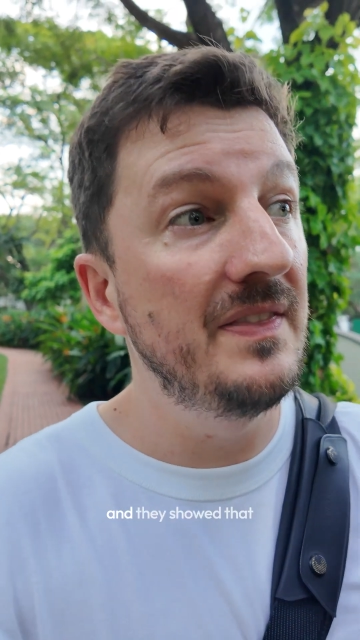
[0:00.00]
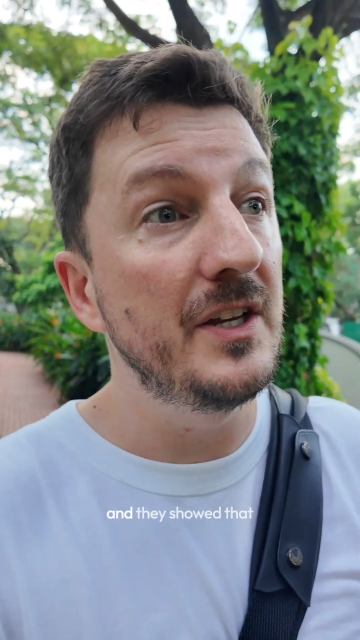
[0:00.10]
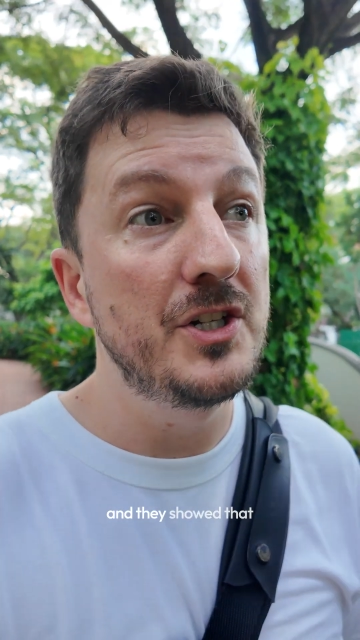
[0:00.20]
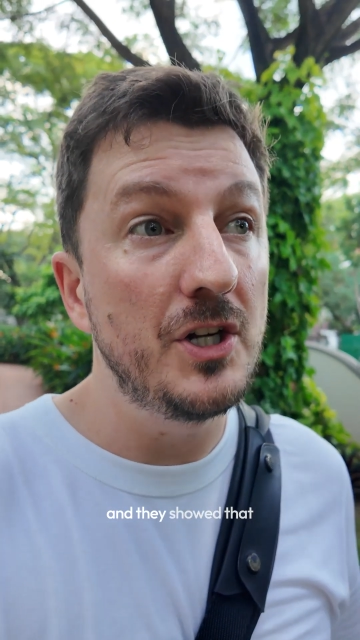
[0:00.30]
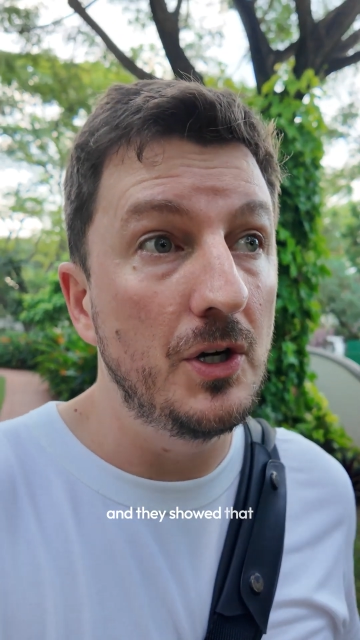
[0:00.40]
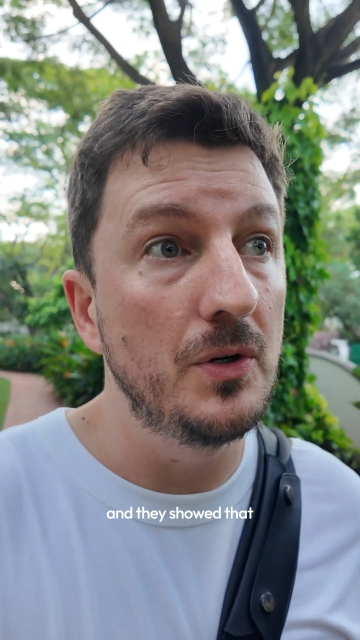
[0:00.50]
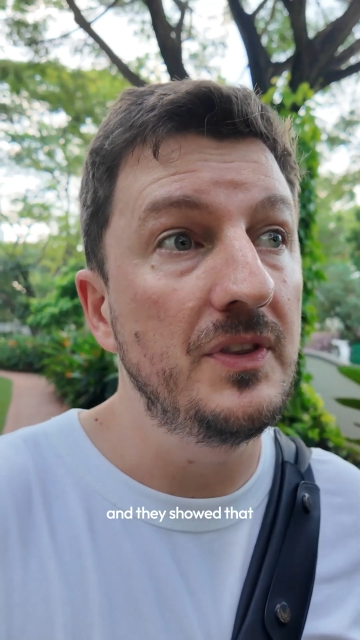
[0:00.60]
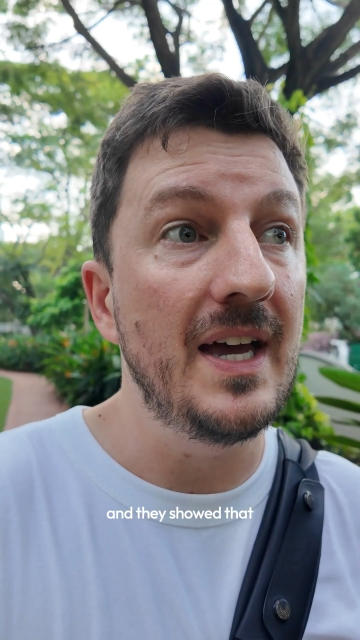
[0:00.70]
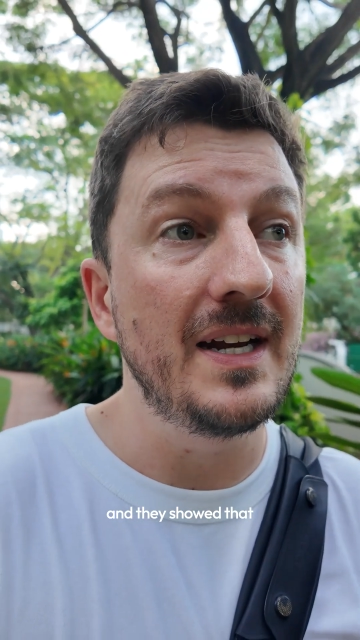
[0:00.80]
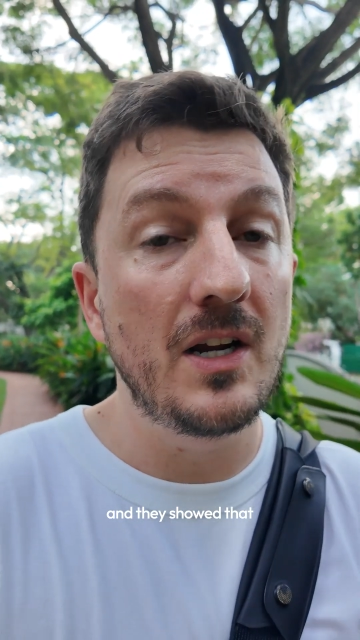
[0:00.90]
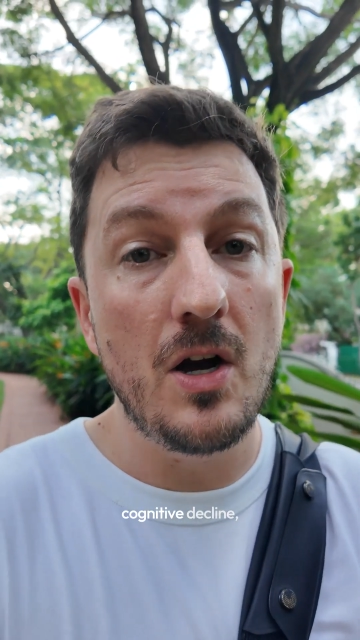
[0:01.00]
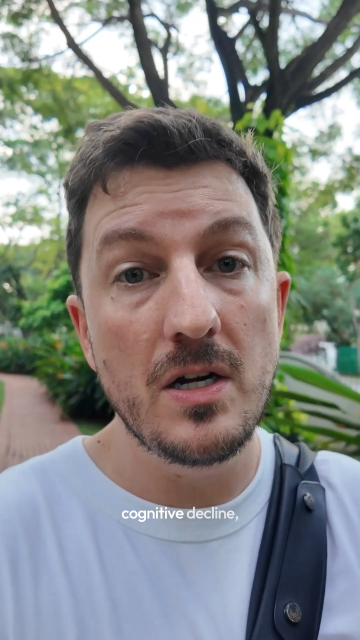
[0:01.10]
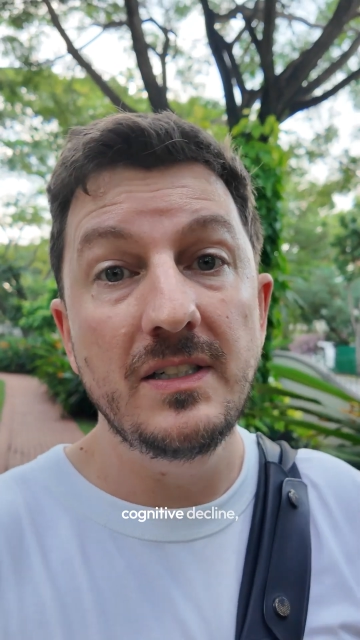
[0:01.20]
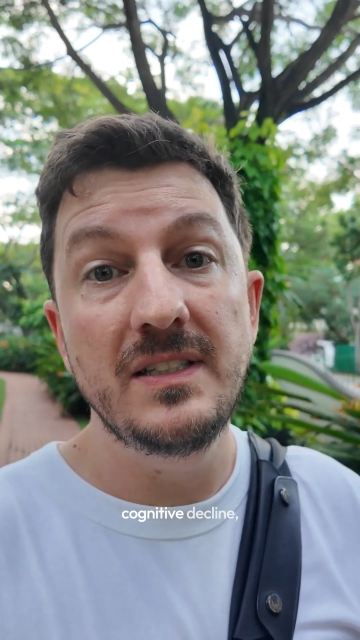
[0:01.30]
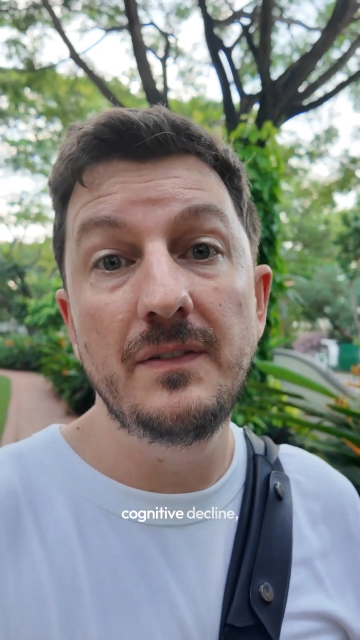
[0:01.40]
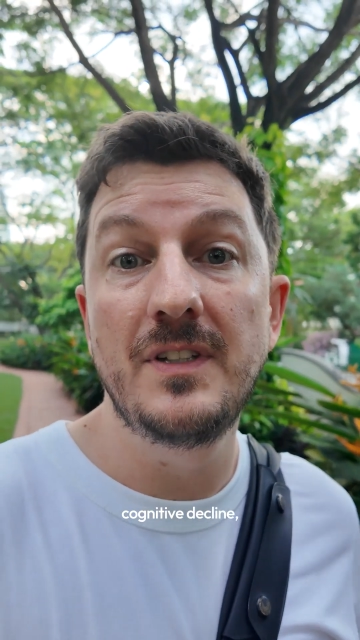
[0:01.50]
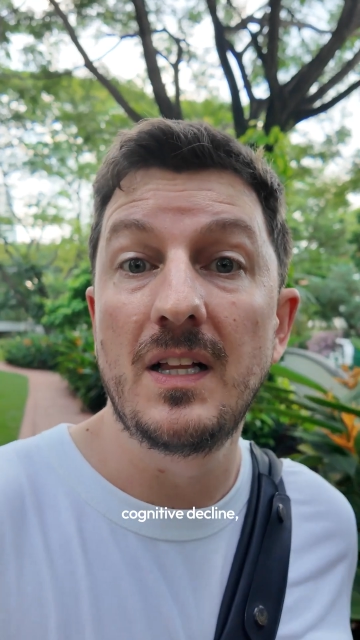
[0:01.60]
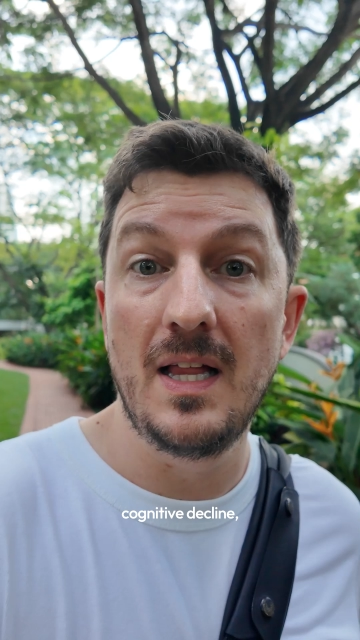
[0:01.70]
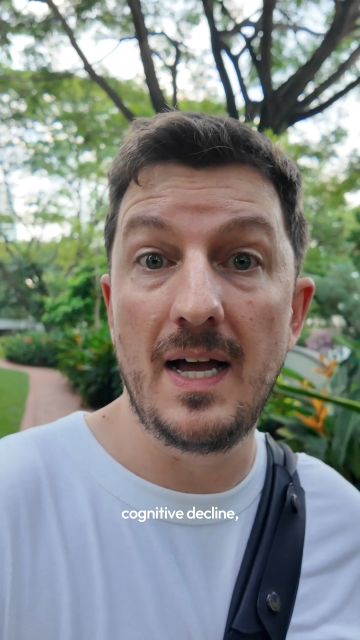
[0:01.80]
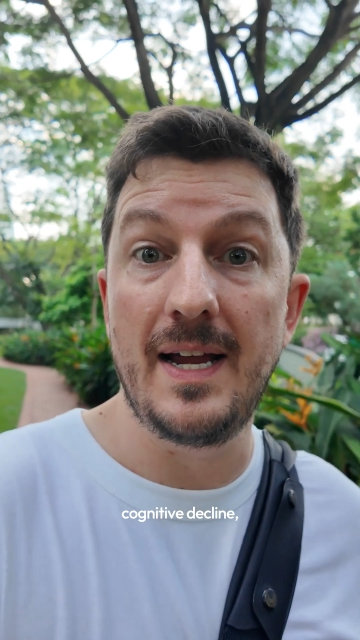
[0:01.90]
and they showed that cognitive
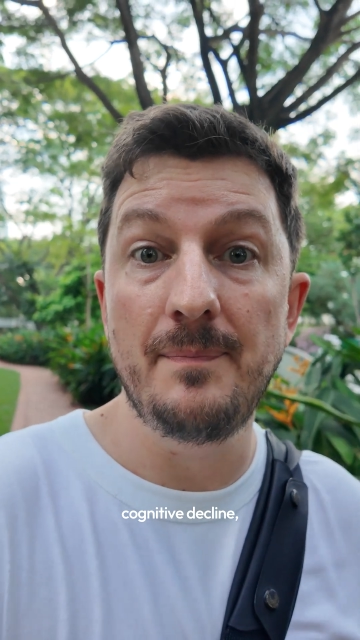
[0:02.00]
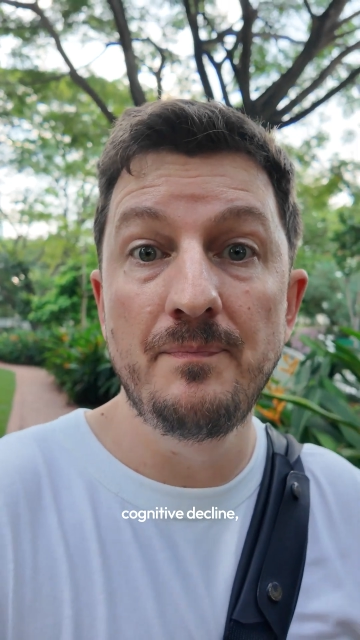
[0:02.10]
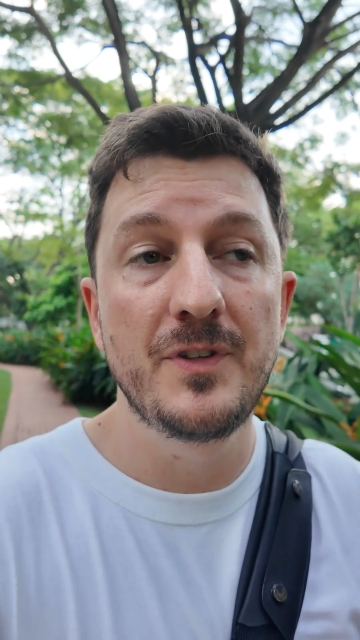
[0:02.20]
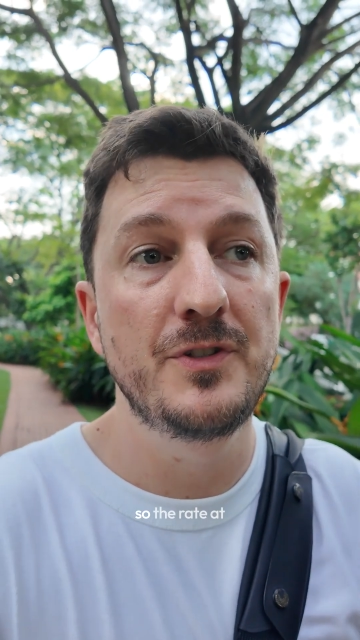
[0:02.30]
decline,